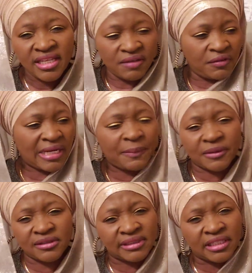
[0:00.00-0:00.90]
If the other
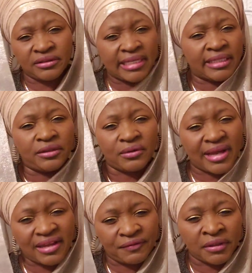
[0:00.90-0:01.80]
person tells you that they don't
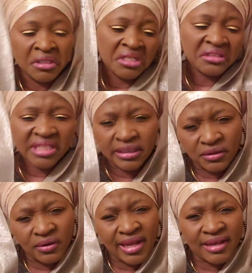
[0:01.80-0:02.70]
have it, then they
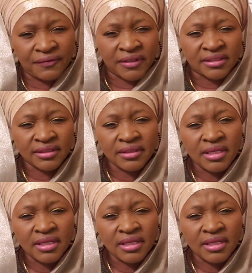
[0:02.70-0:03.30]
don't have it.